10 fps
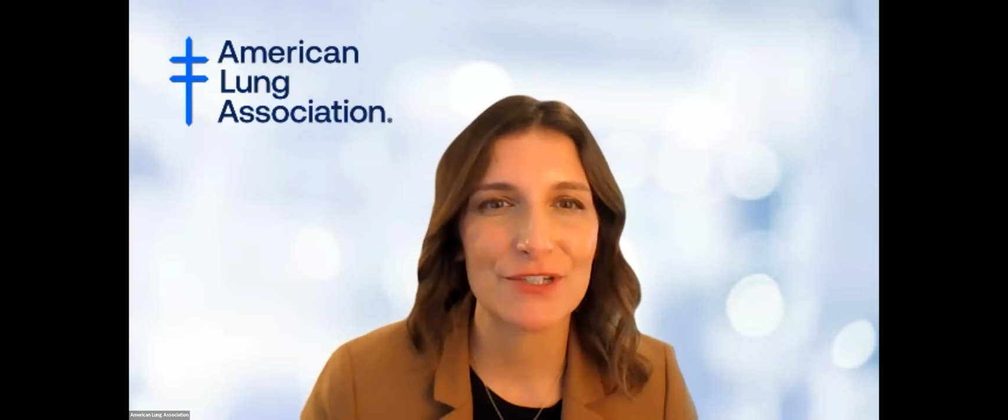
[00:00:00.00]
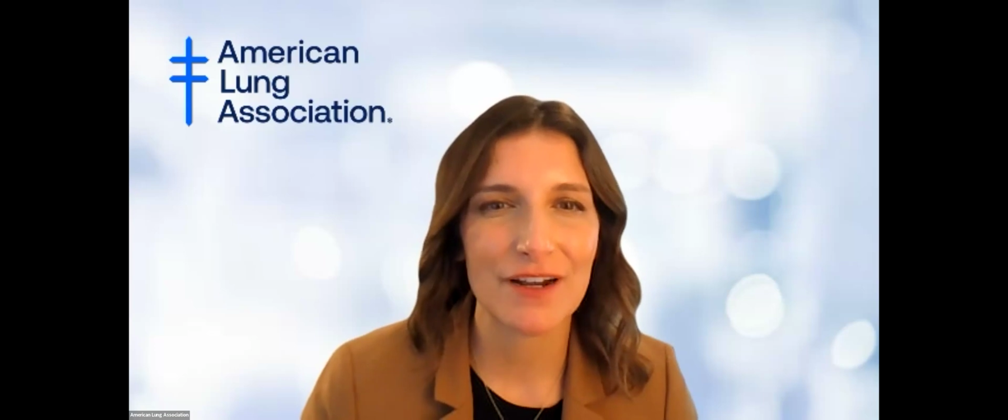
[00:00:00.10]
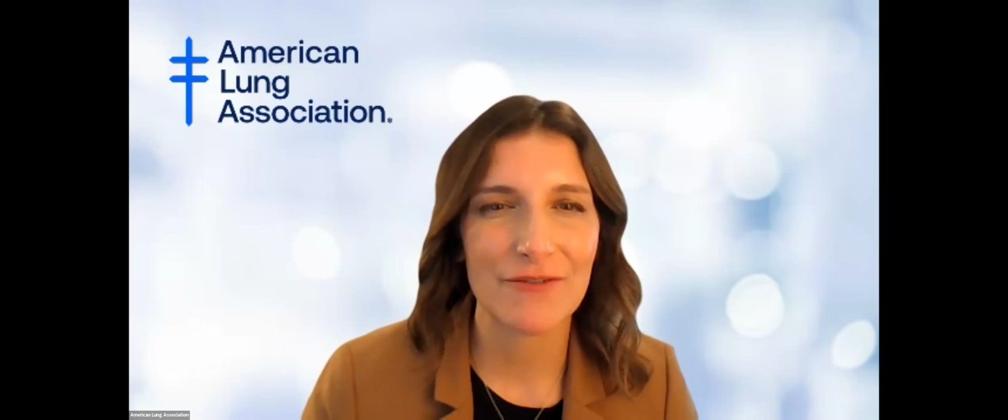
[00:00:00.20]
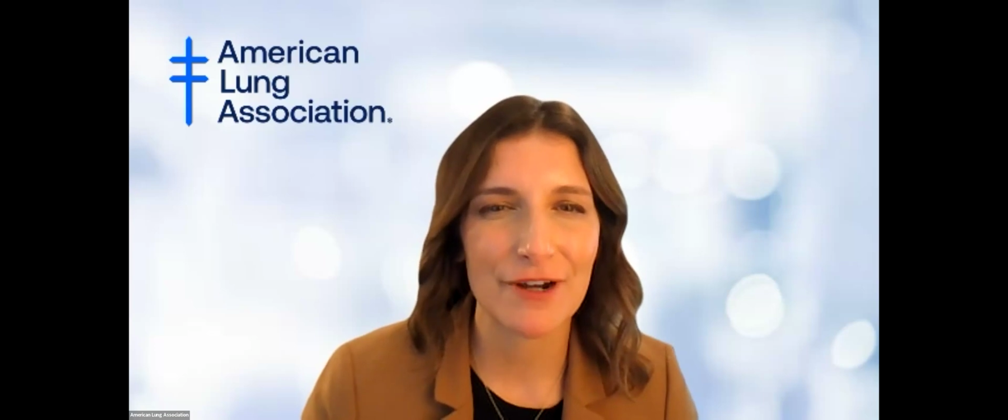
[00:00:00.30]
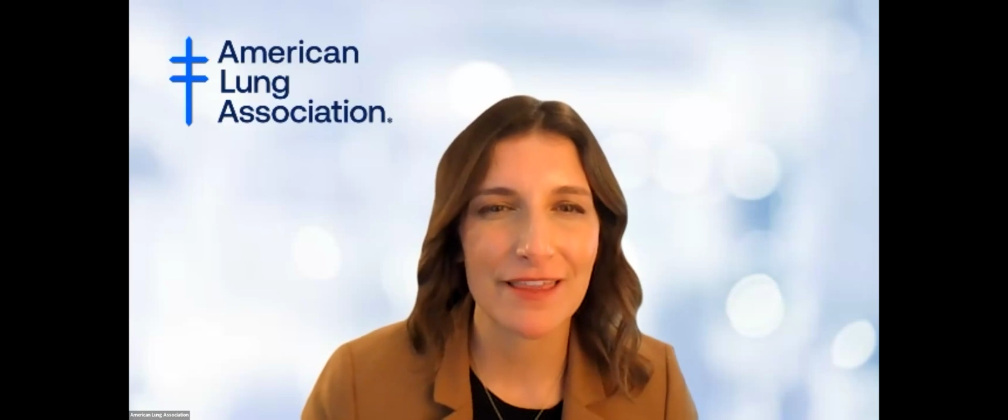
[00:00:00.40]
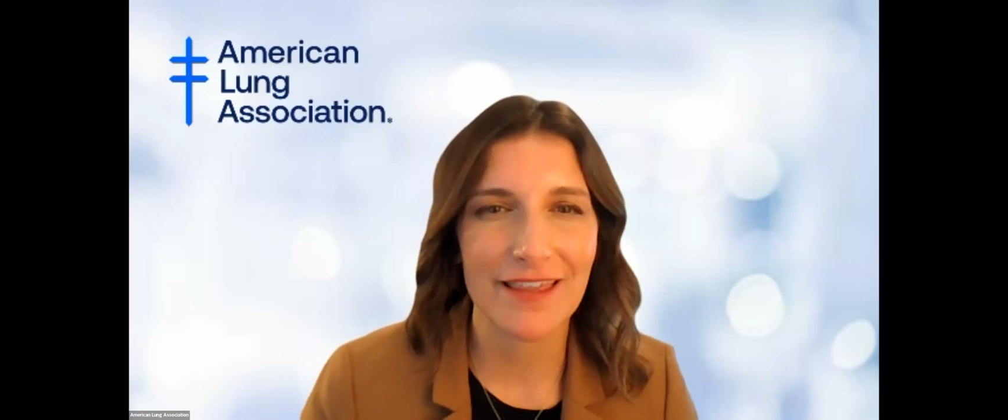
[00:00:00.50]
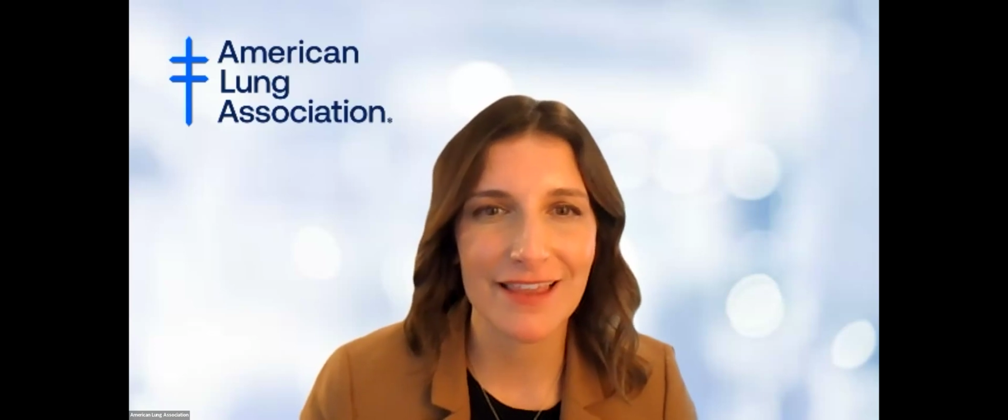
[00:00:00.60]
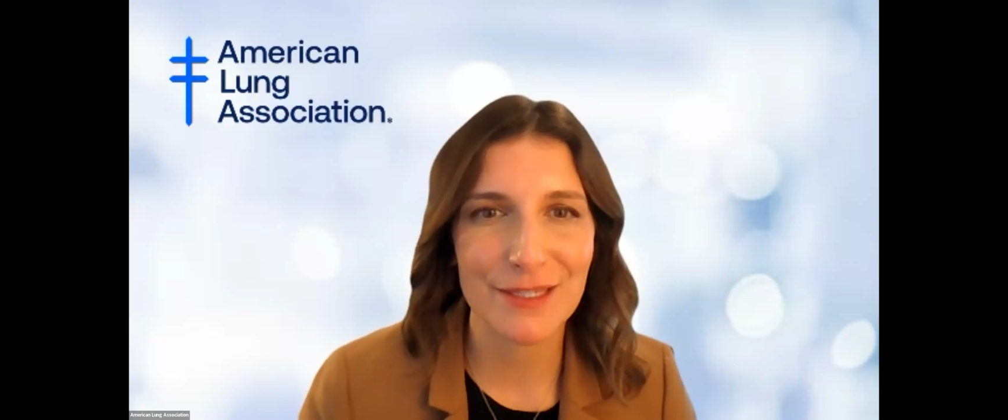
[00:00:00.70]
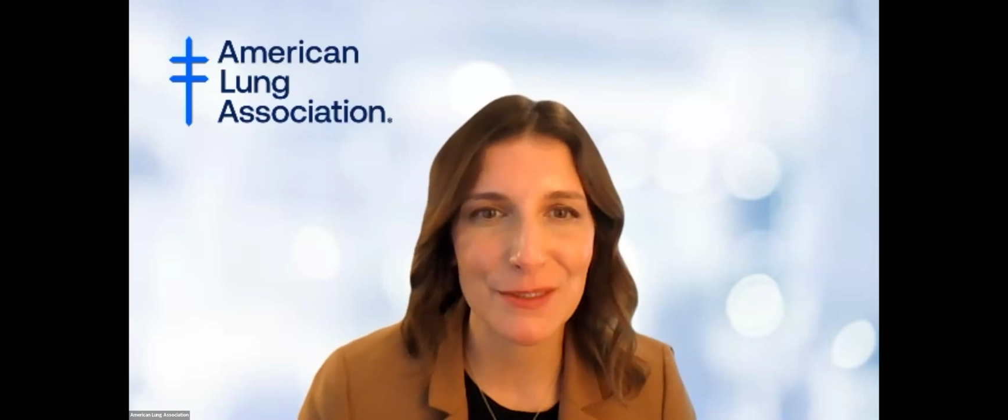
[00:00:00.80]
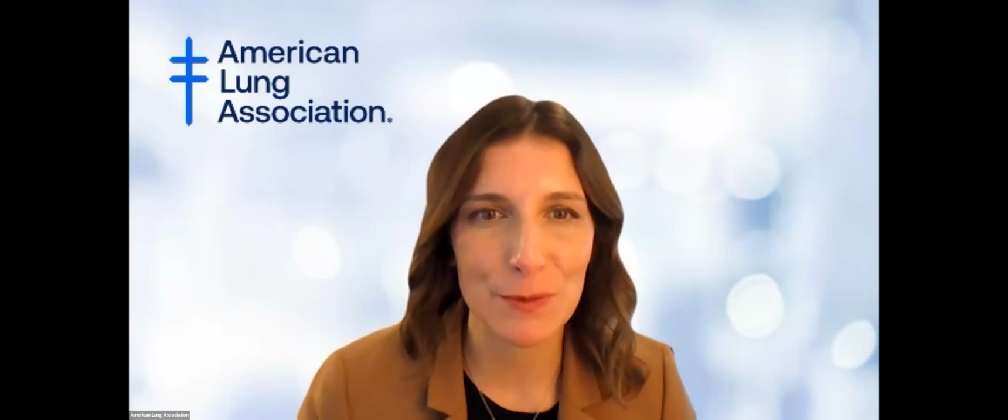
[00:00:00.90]
Jennifer, I
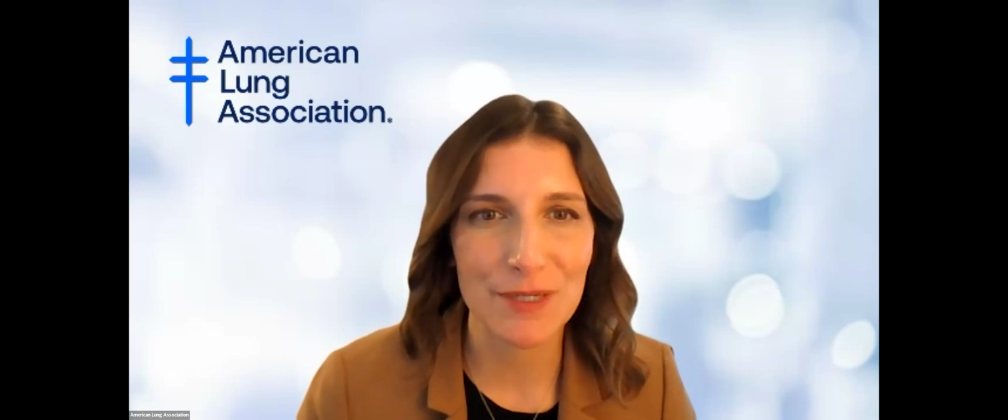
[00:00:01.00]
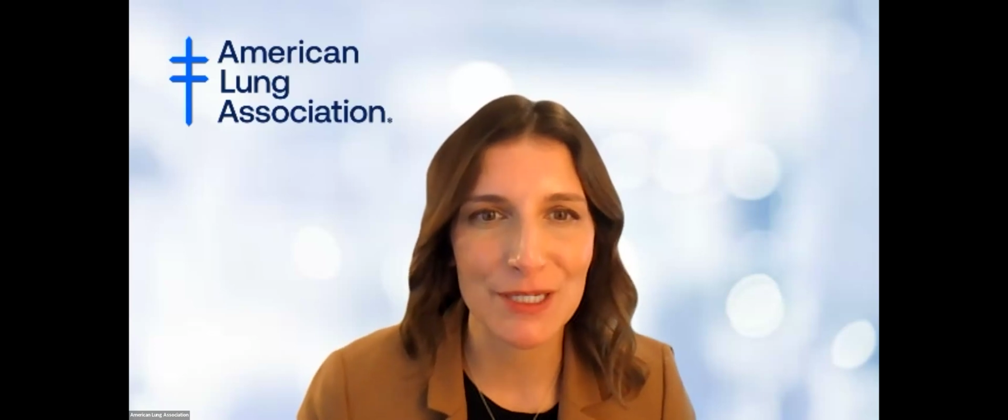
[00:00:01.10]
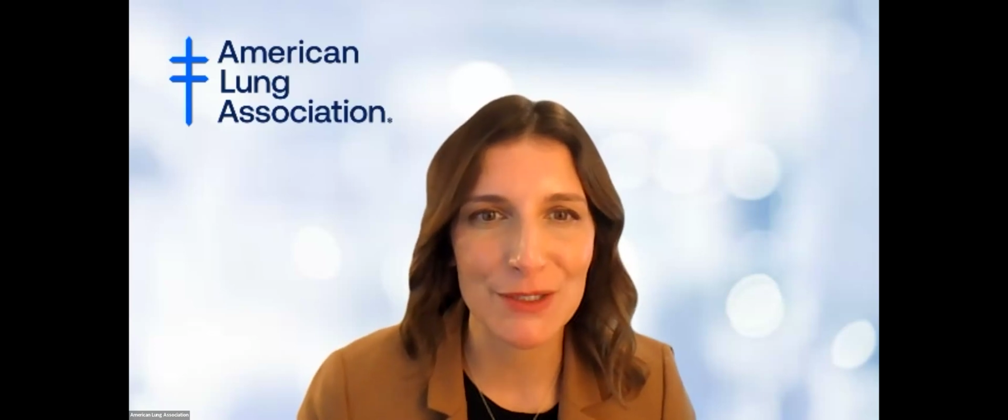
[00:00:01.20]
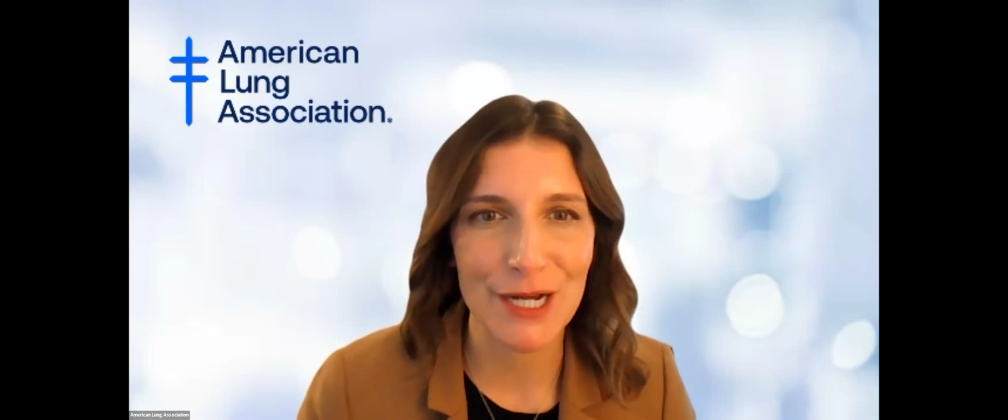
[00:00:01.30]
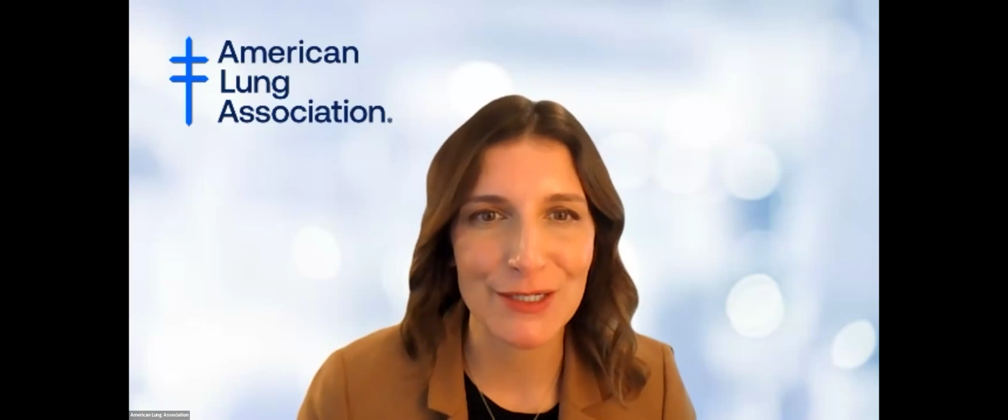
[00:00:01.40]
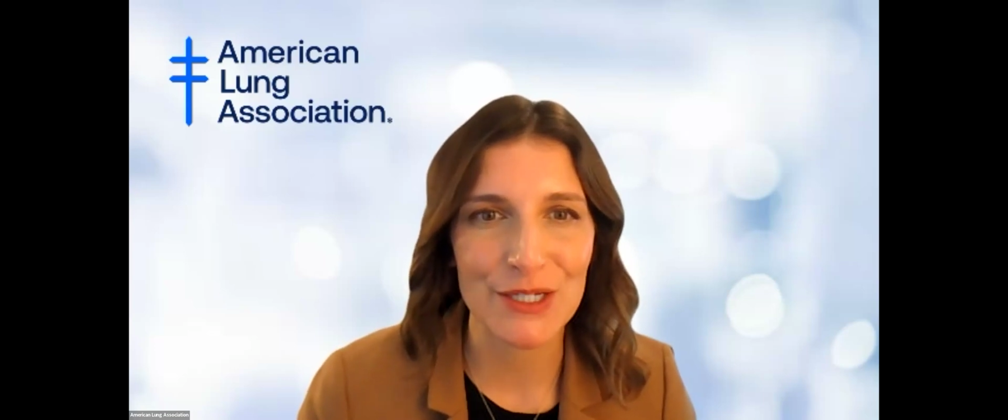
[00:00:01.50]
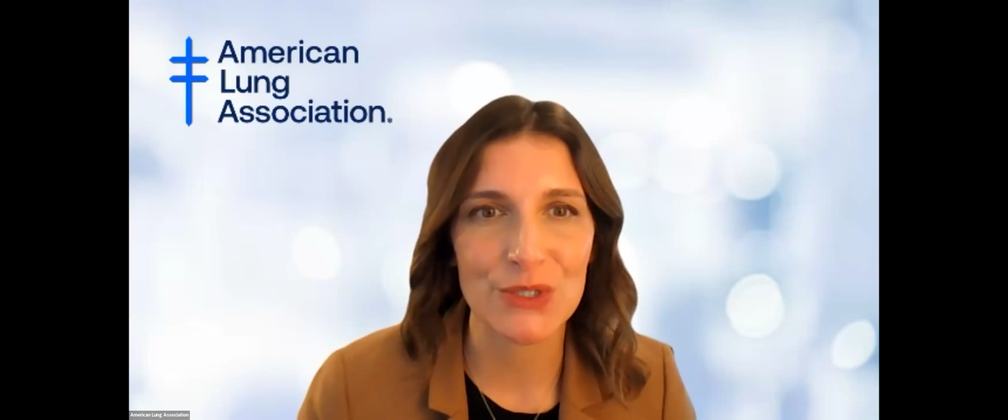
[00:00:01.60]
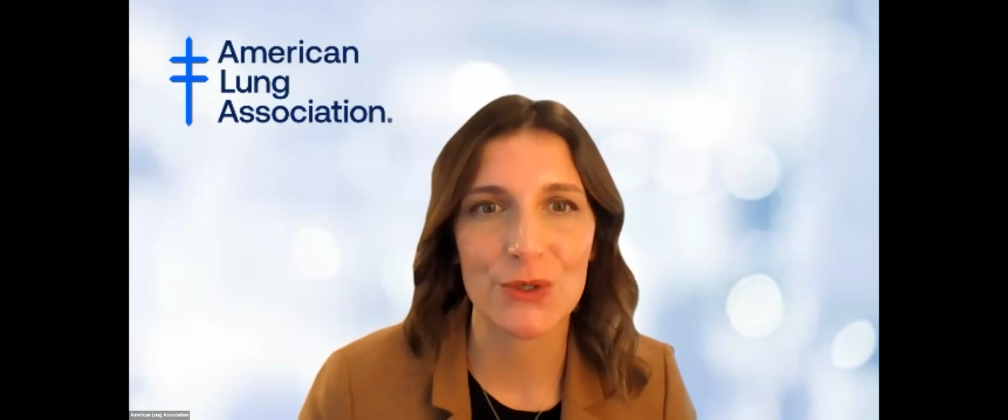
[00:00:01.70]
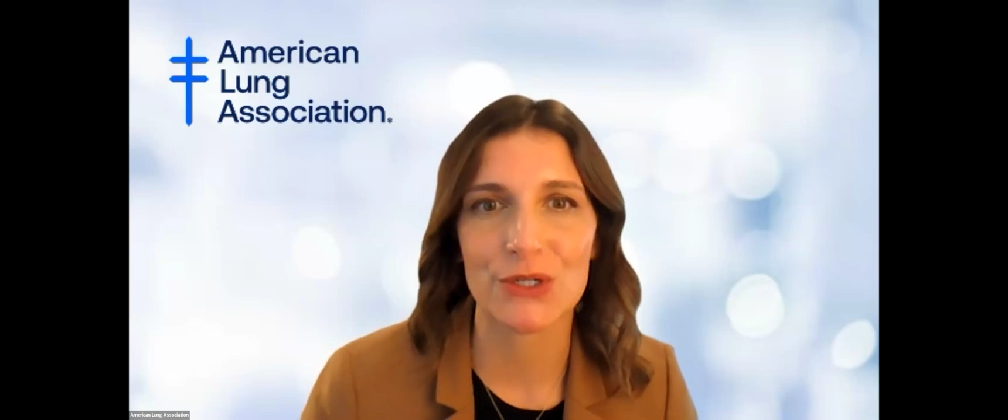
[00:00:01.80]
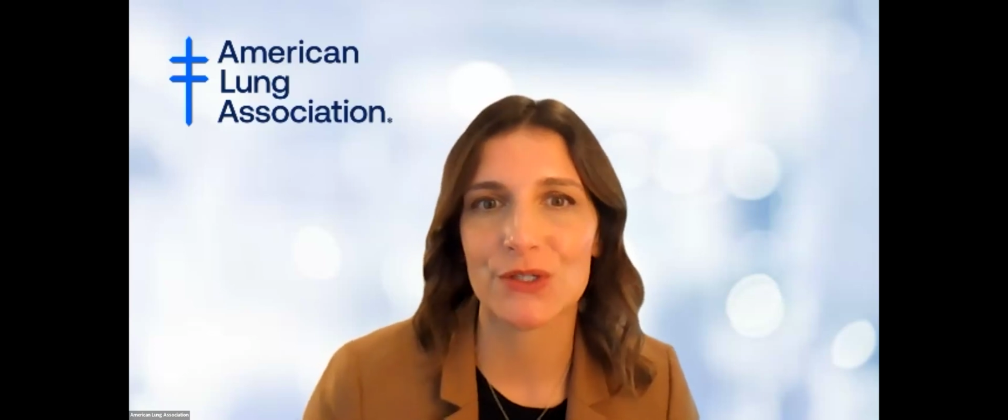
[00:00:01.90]
think this will be
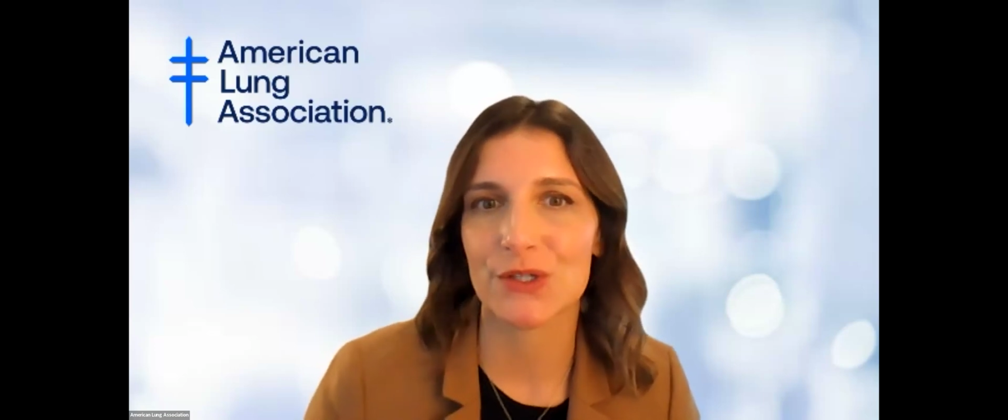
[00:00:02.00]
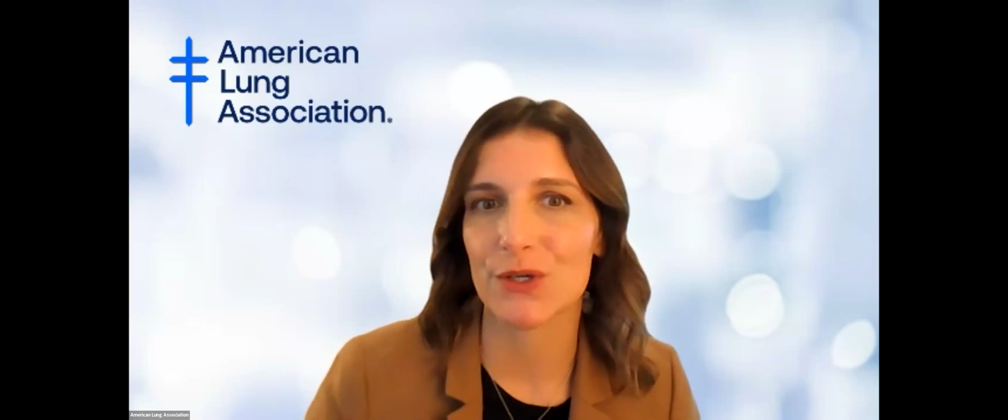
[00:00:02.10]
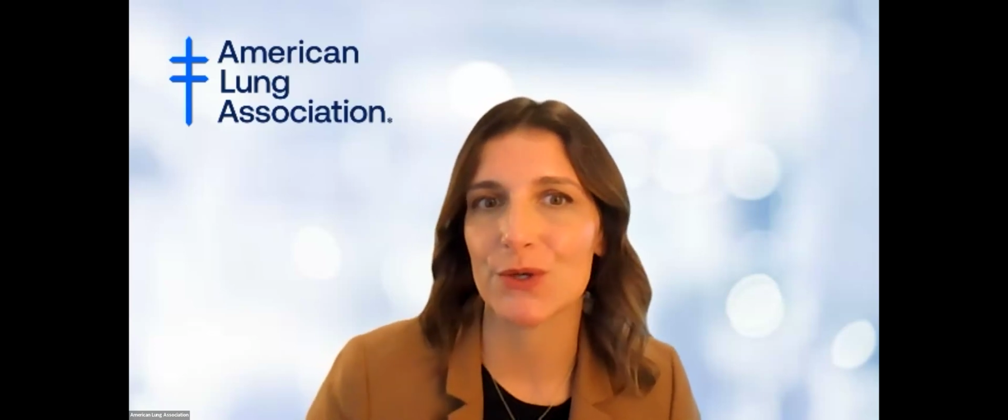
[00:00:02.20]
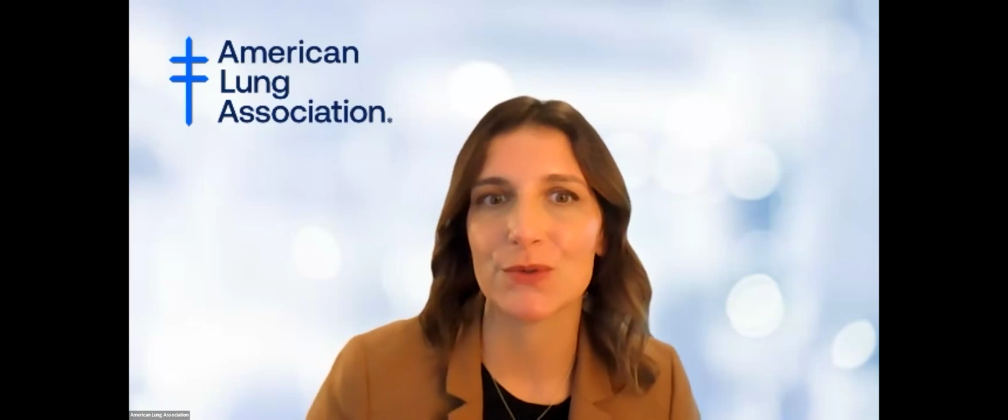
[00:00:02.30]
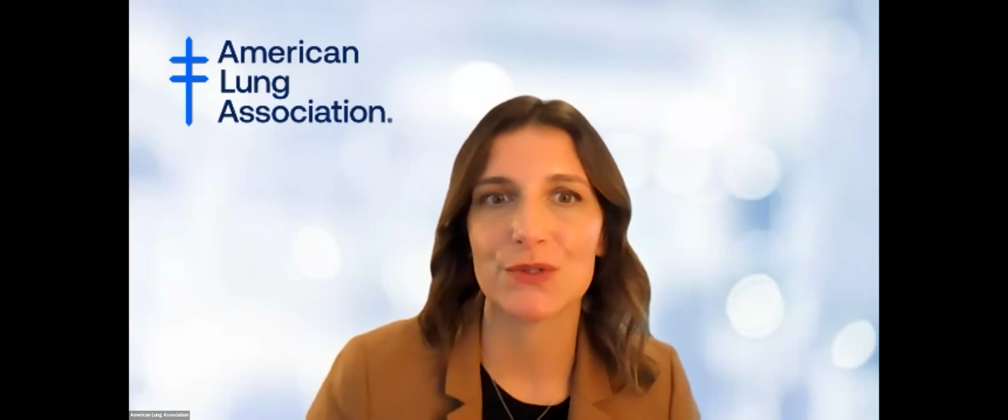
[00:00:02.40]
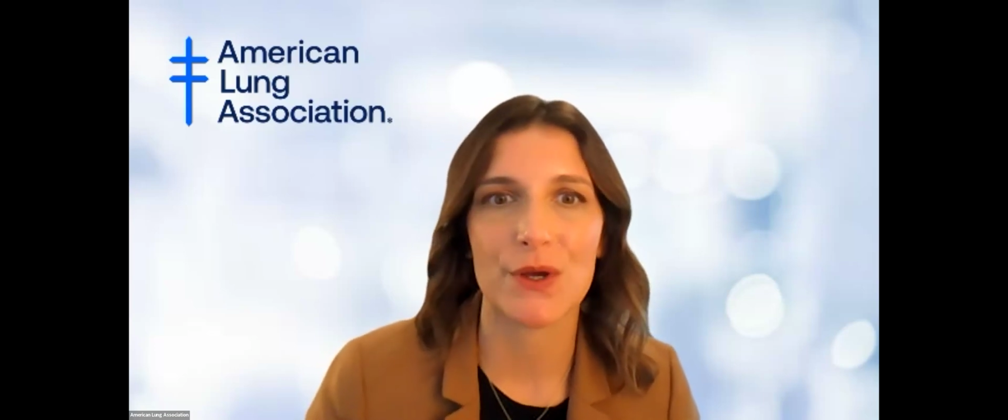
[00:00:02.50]
directed towards you.